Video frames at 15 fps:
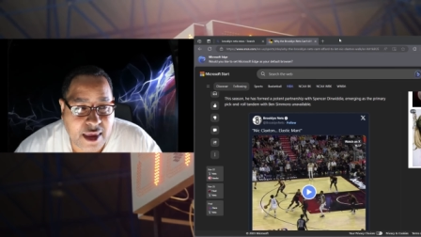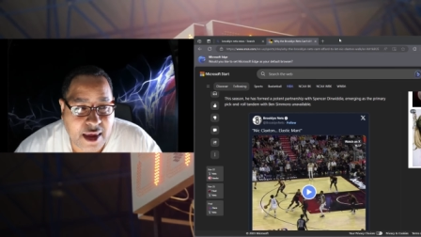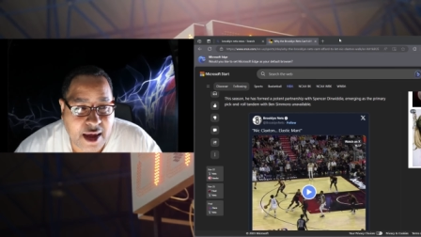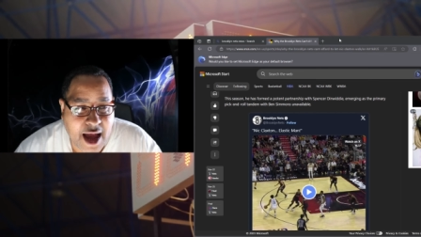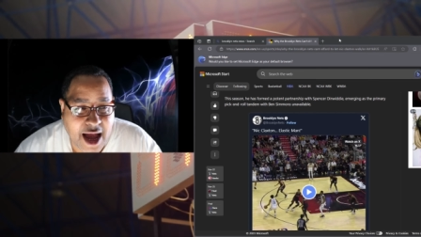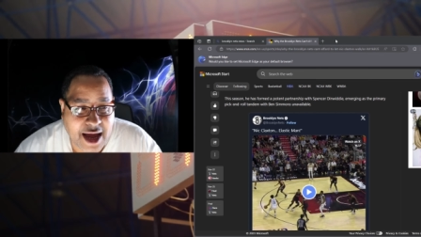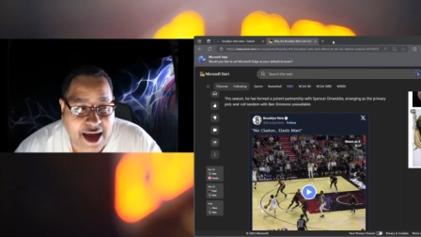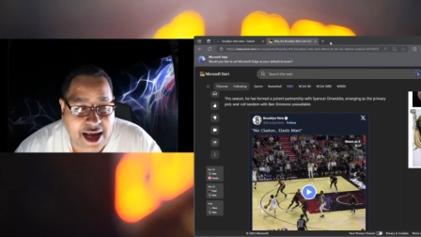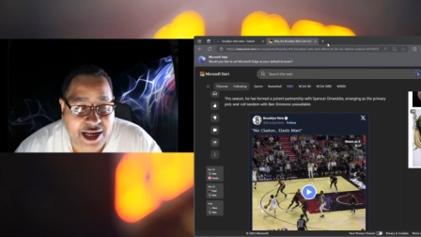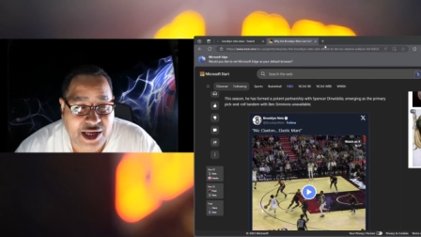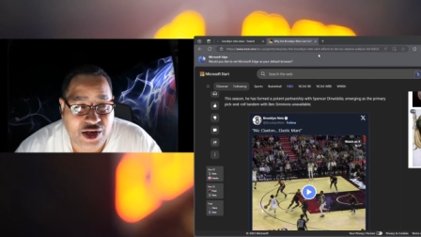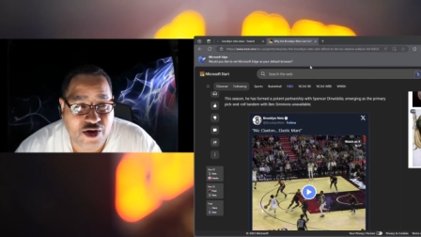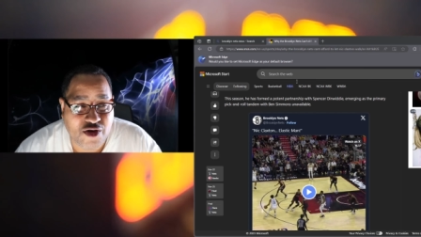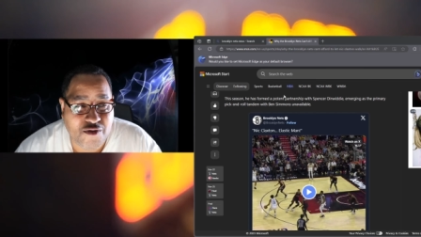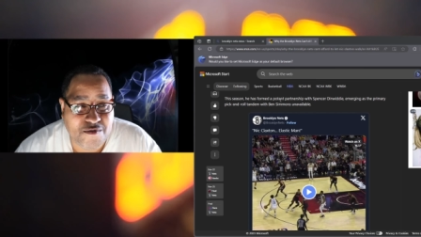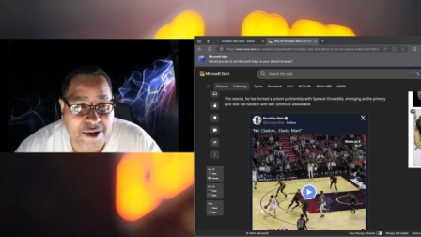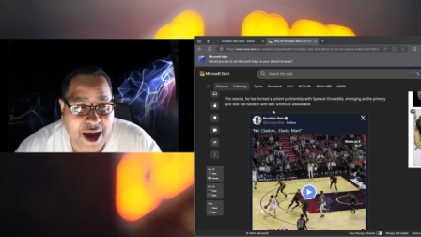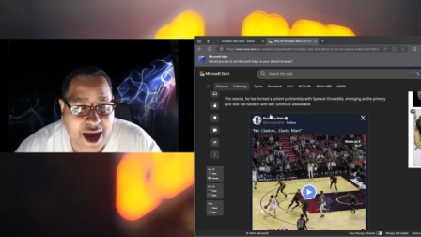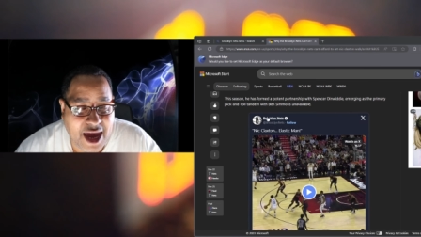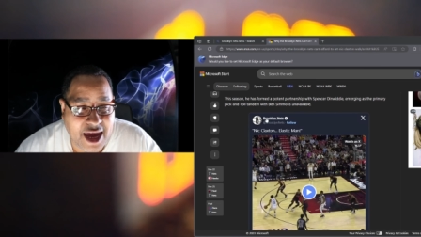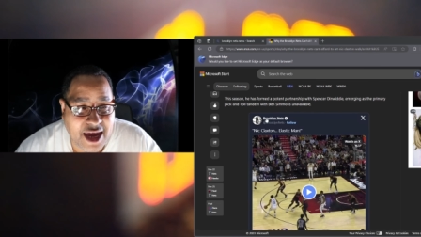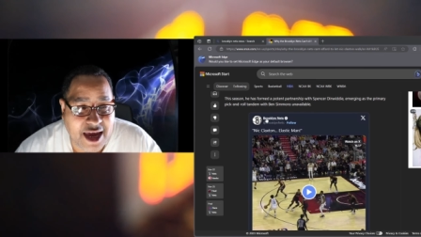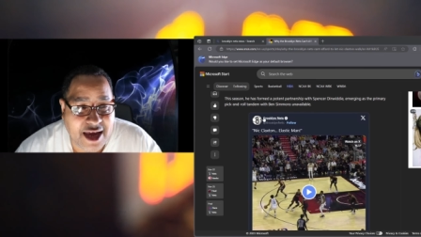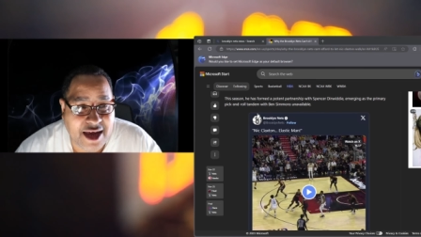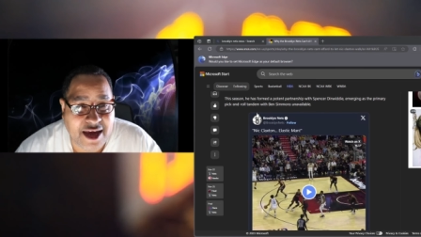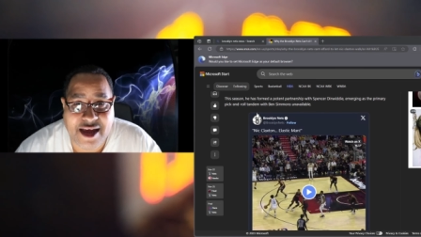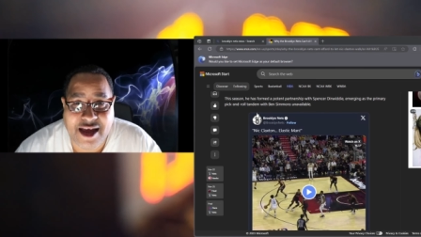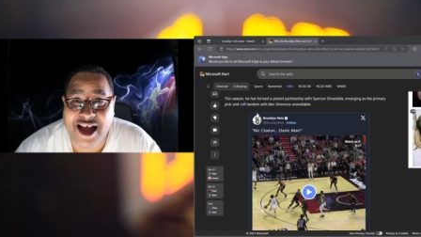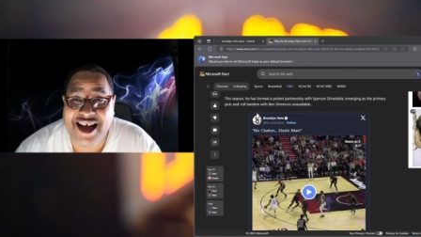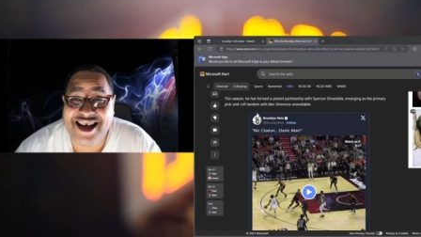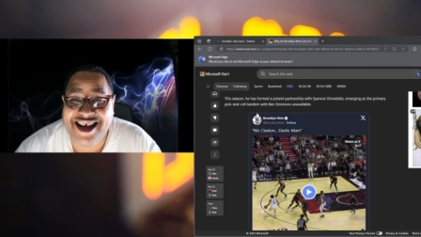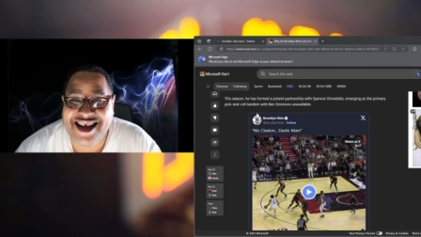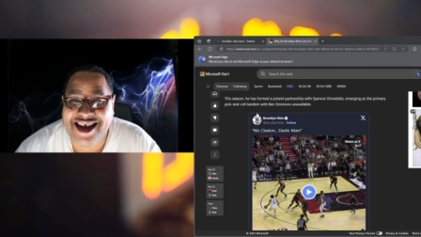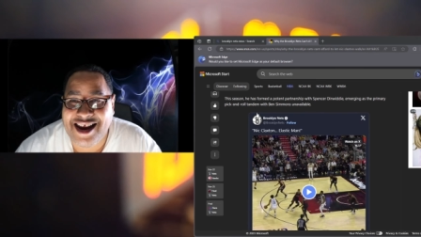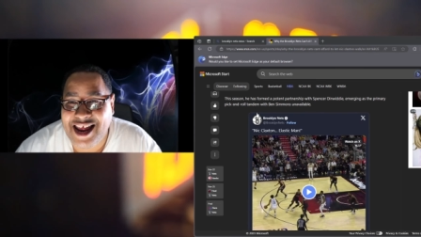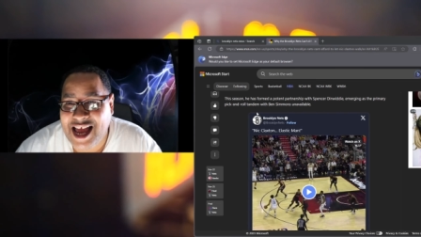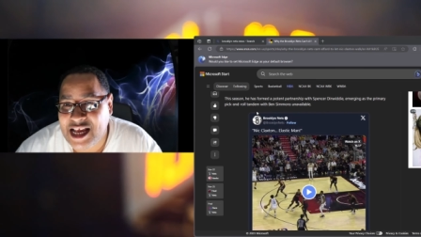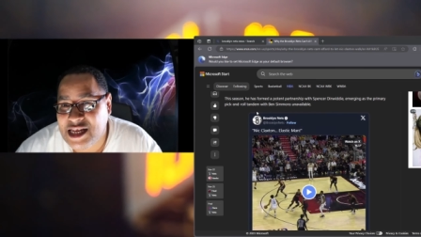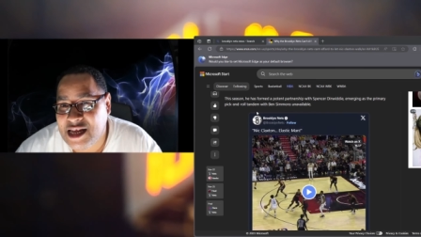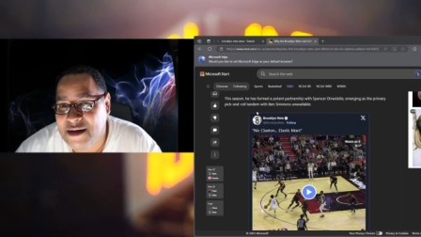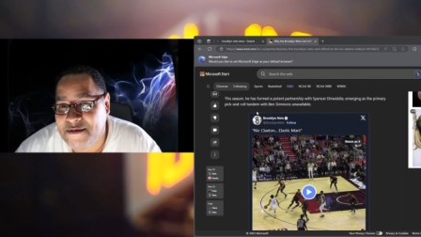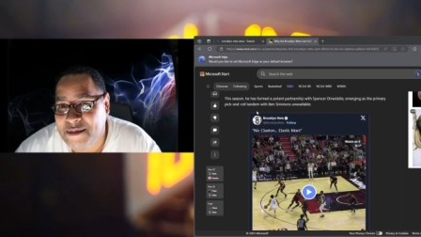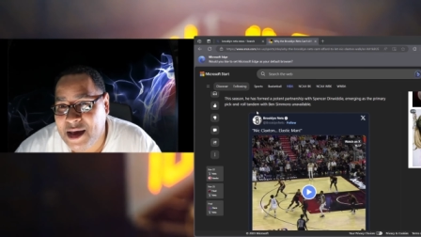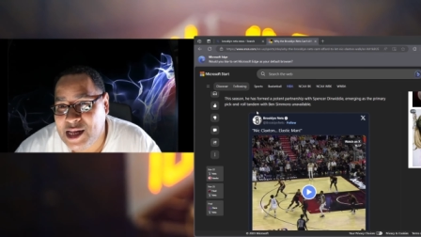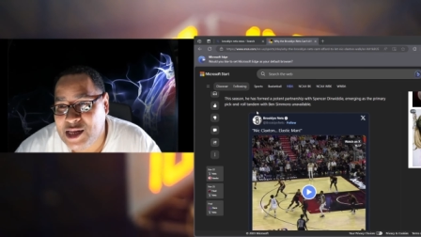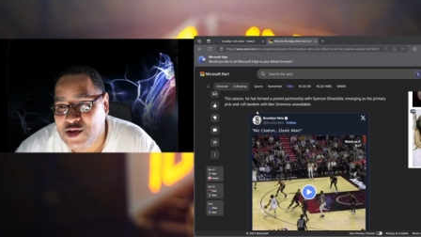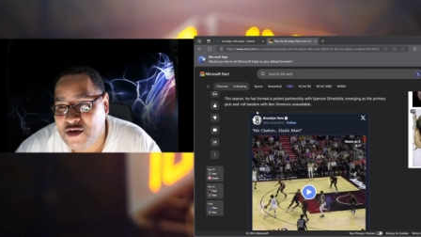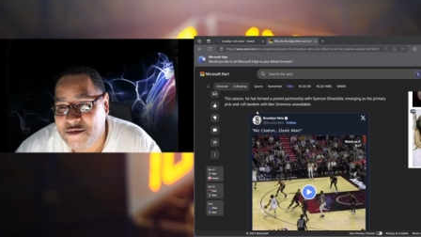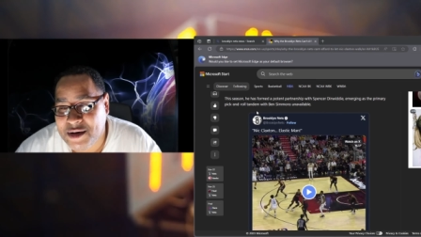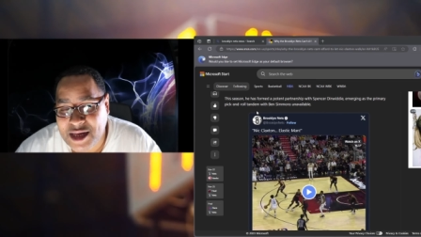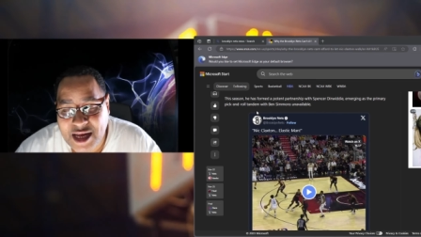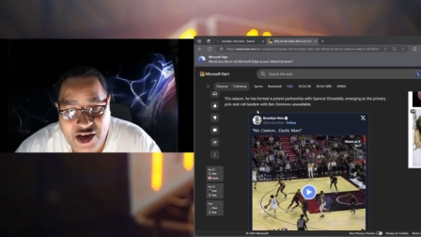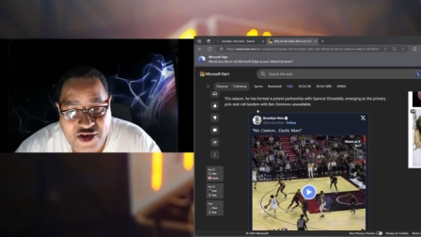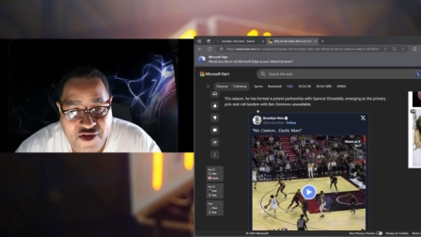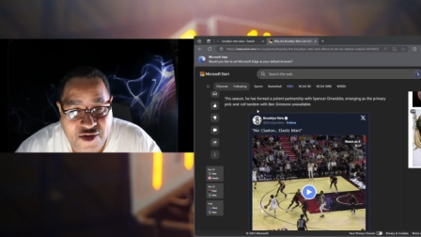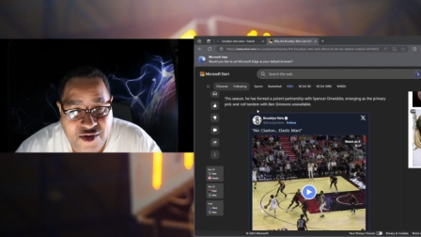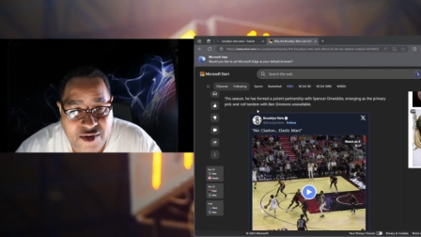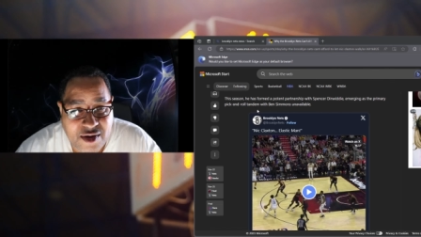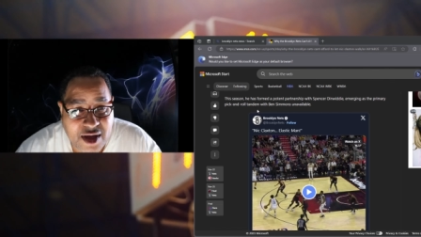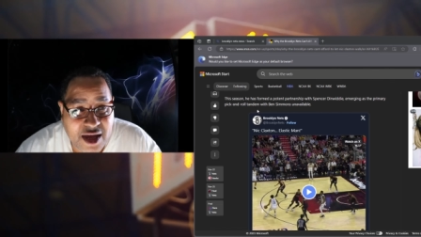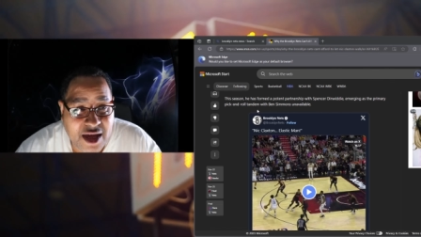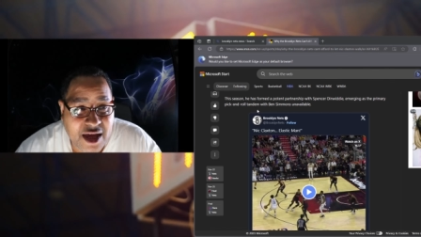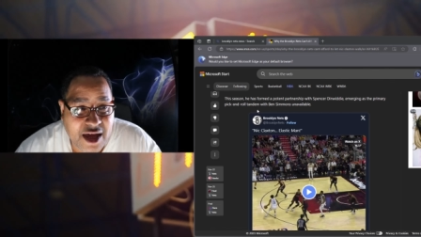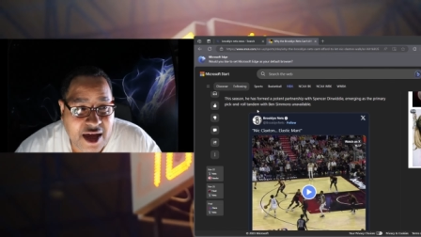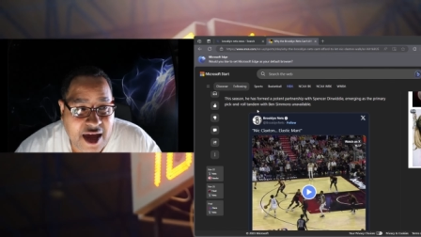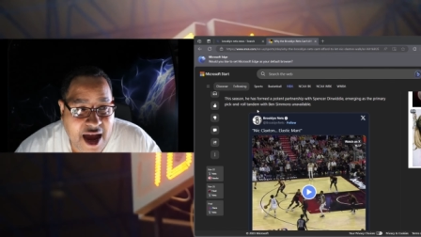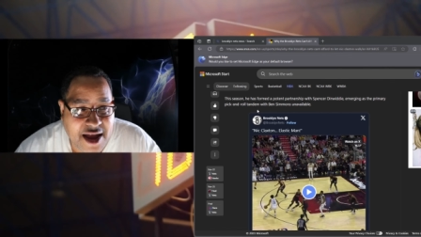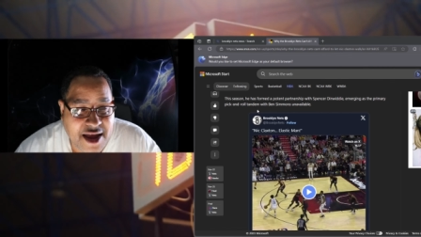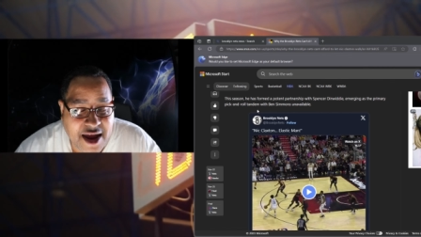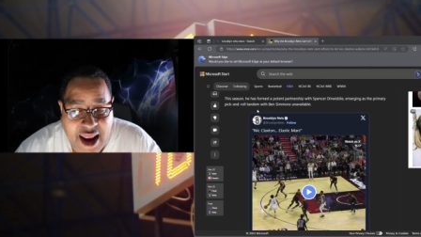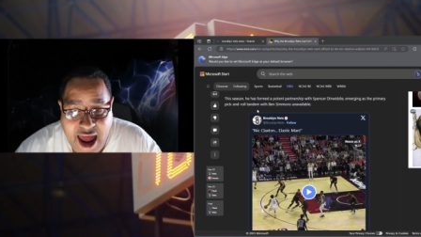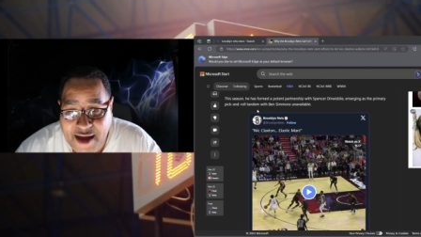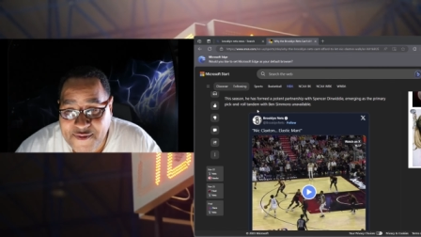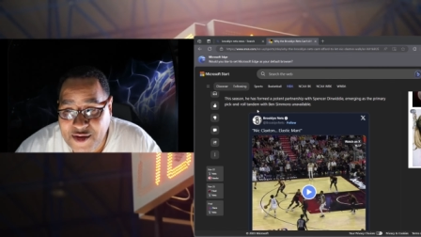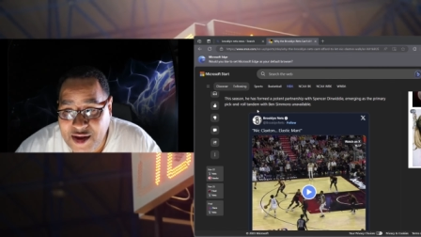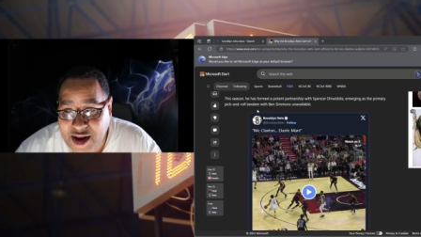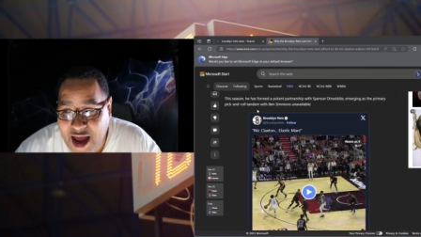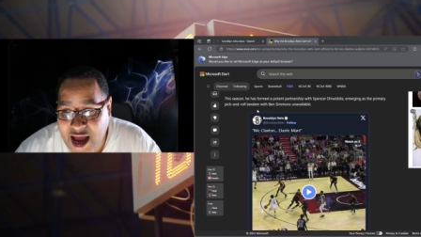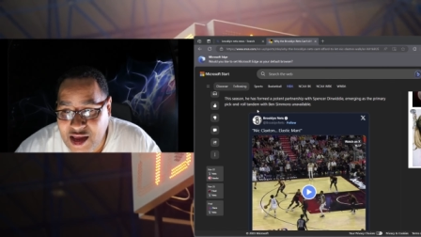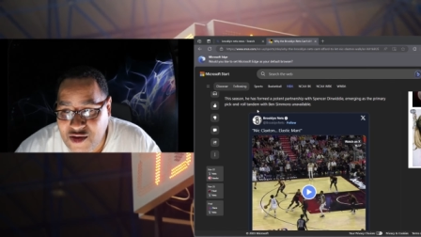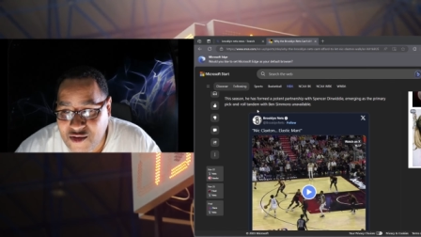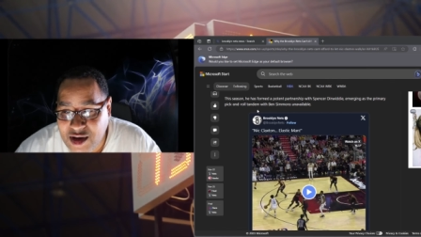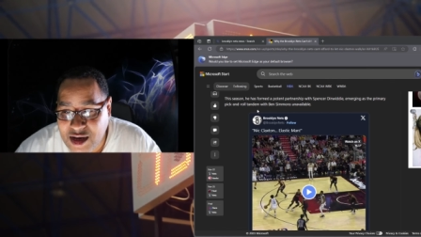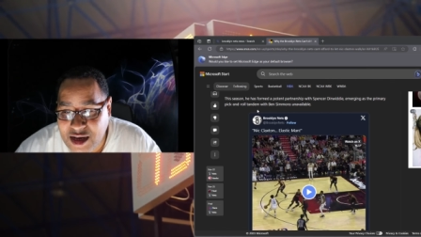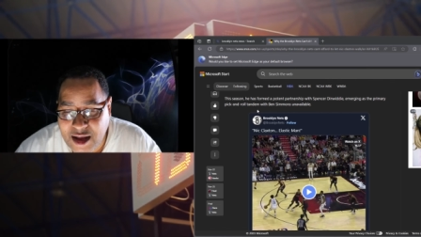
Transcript: I guess you'll pay a, a Claxton based on potential and then after that, you can.